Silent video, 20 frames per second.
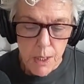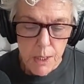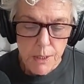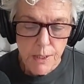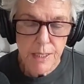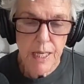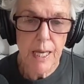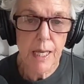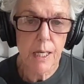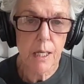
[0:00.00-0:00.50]

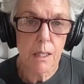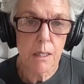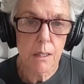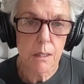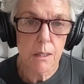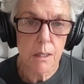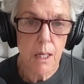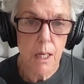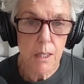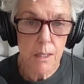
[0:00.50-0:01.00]
take
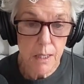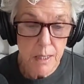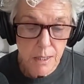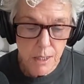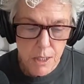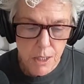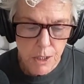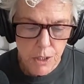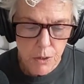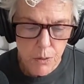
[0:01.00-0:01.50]
a
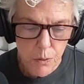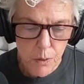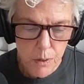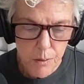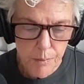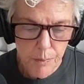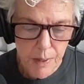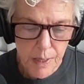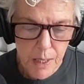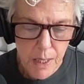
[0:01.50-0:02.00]
listen to
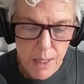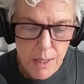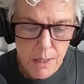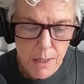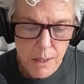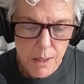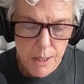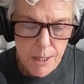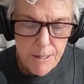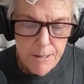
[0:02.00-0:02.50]
it,
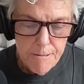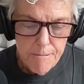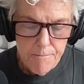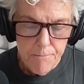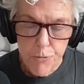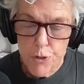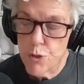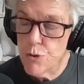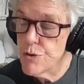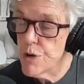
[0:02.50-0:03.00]
because
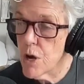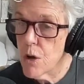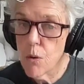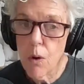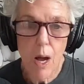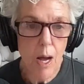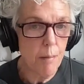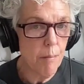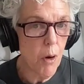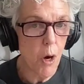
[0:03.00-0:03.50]
you know
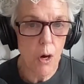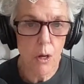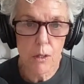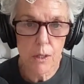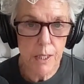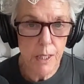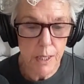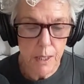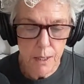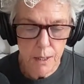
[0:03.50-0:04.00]
I'm all
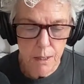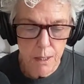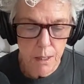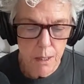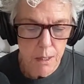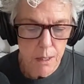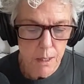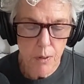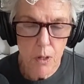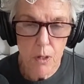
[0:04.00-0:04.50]
in
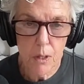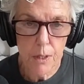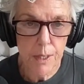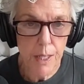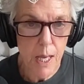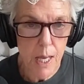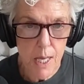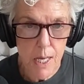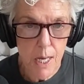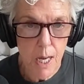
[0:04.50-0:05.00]
on
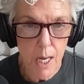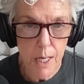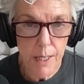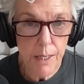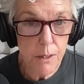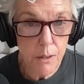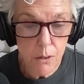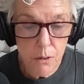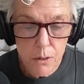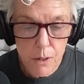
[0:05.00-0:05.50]
AI
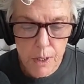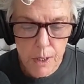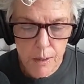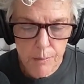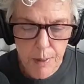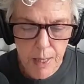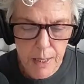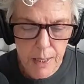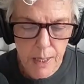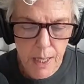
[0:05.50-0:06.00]
and learning
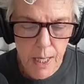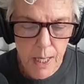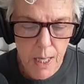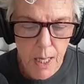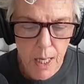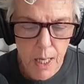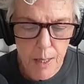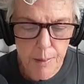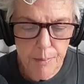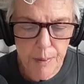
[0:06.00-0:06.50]
about
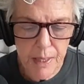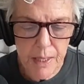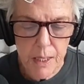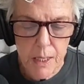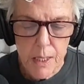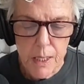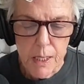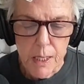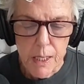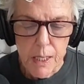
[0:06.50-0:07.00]
AI, but
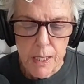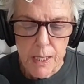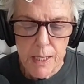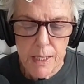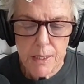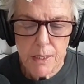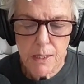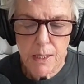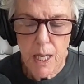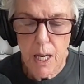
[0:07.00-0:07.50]

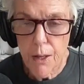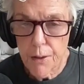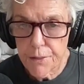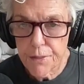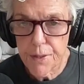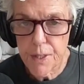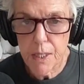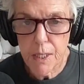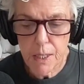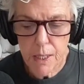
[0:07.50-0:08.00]
it's
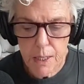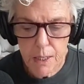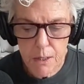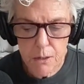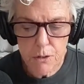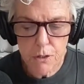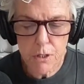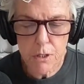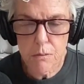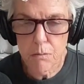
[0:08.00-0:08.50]
healthy to hear
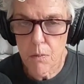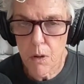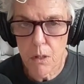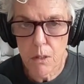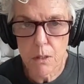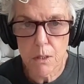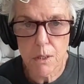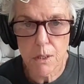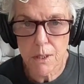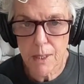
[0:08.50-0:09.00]

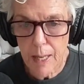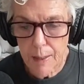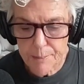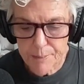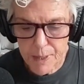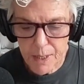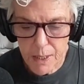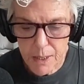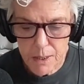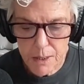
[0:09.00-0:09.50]
smart
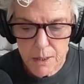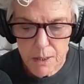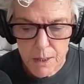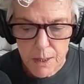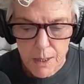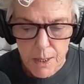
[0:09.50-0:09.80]
skeptics.